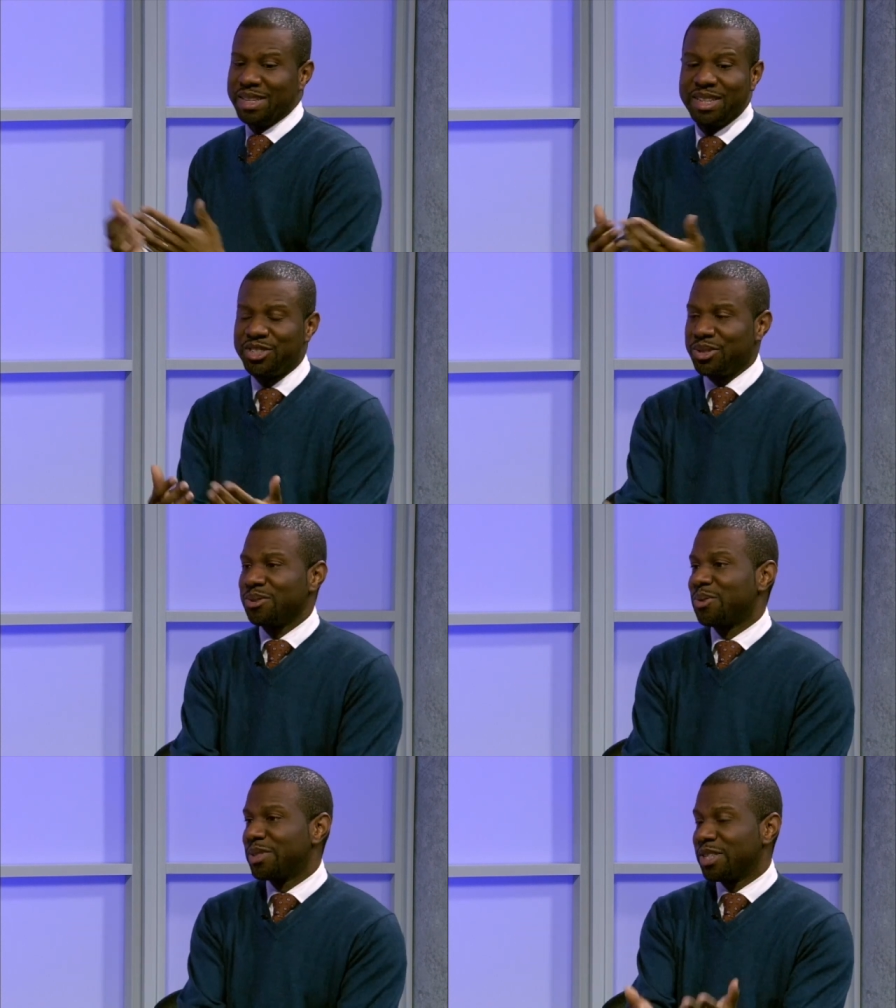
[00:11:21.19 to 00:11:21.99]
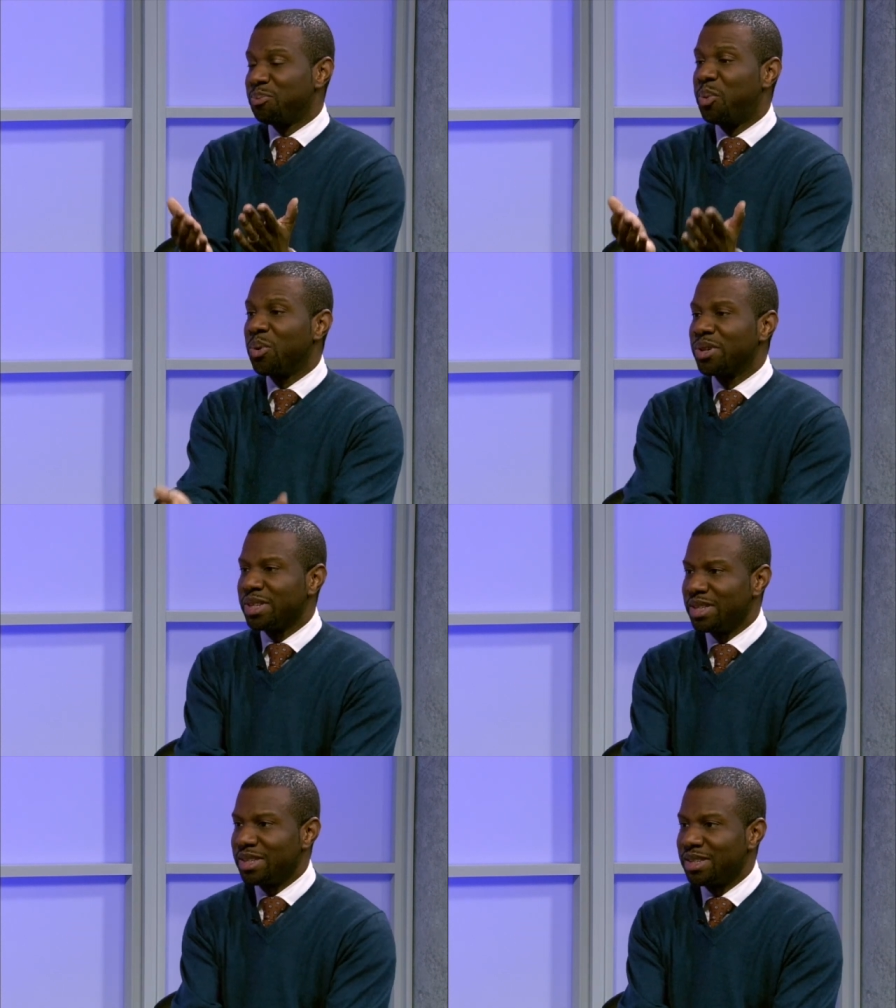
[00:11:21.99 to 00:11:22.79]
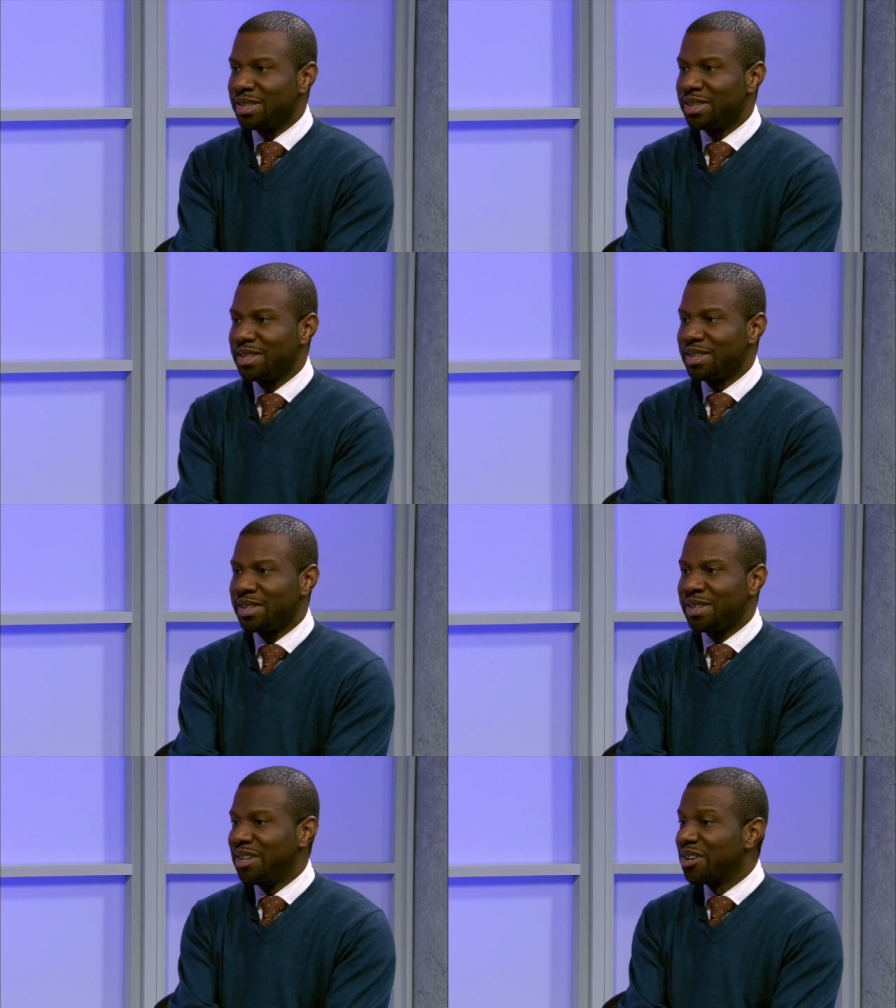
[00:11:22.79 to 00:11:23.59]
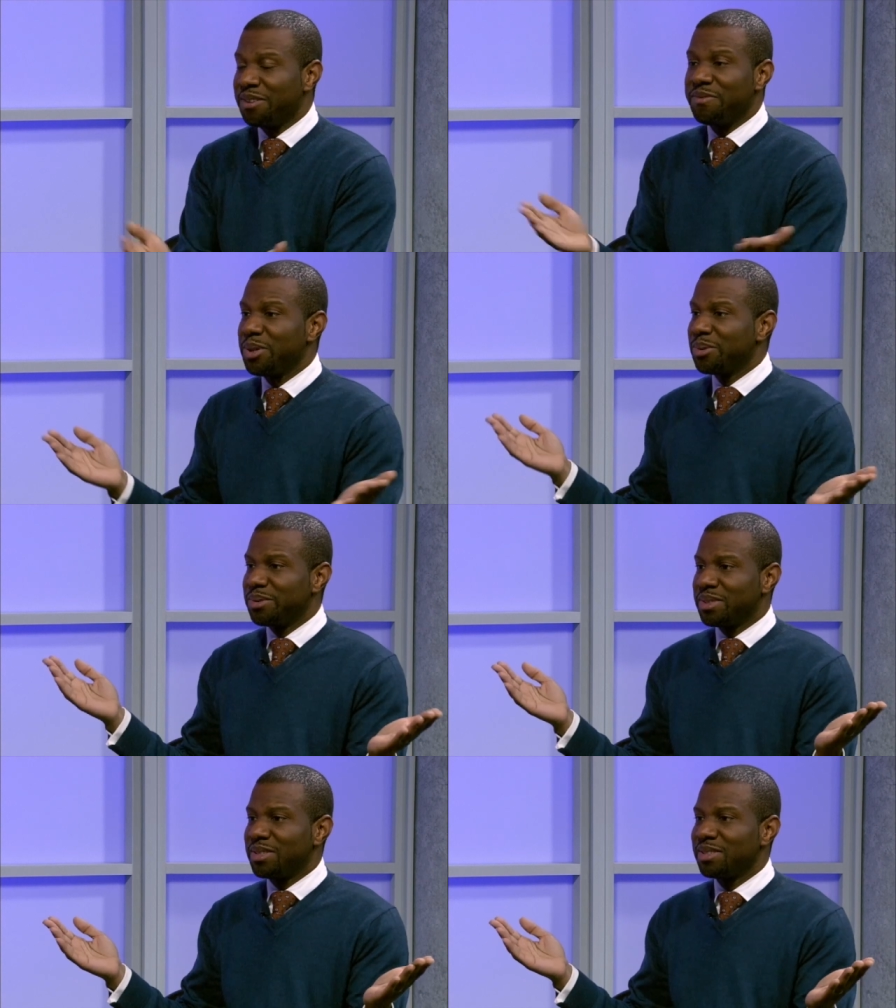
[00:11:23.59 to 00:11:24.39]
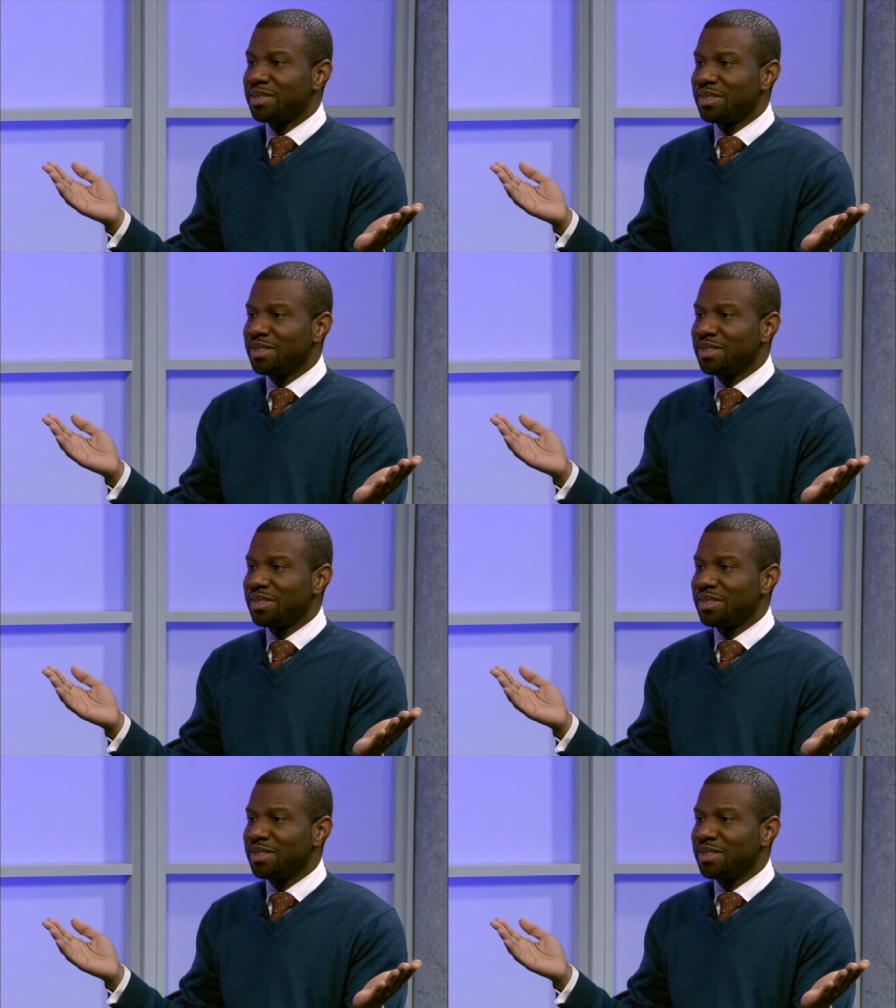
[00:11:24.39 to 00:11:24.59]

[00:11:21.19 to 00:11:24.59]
And these children were just born then. They're confused.